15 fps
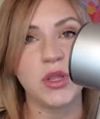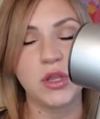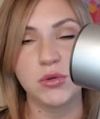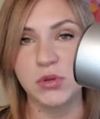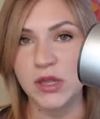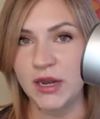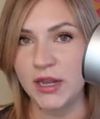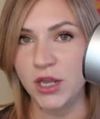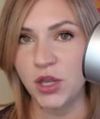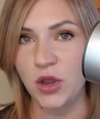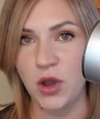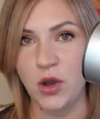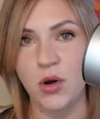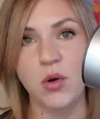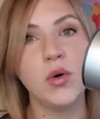When you let it
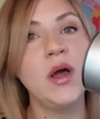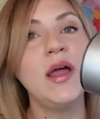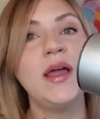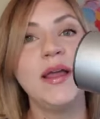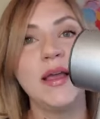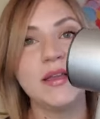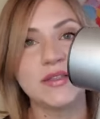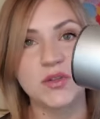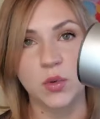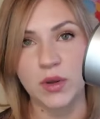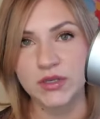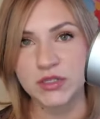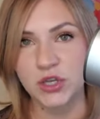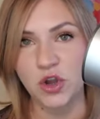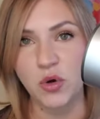go, it's
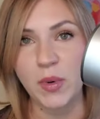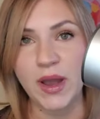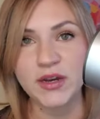going to go